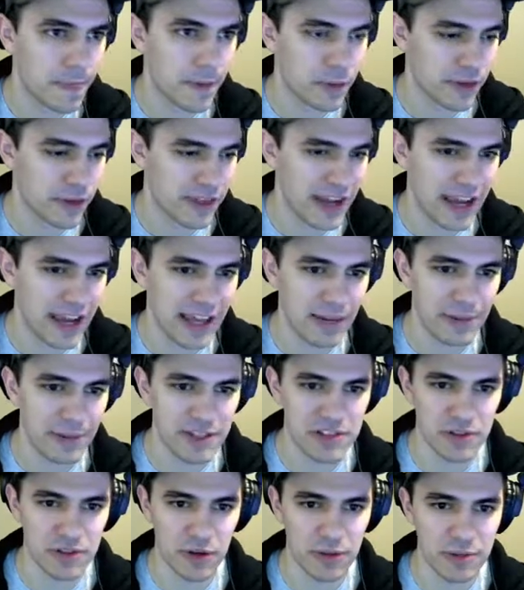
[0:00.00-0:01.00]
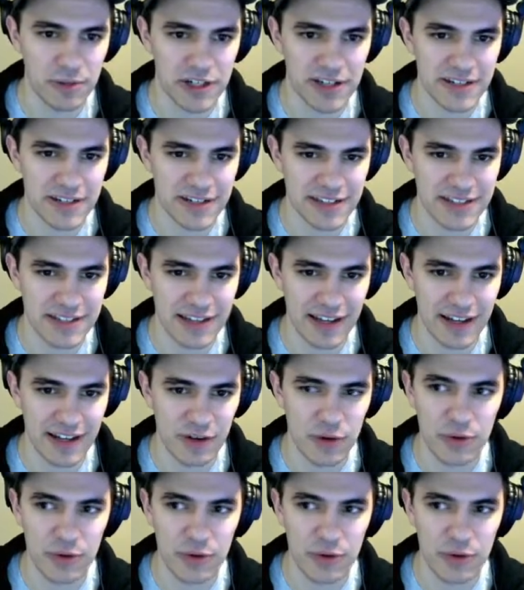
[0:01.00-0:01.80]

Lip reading: One thing I hate about Storybook is it's like,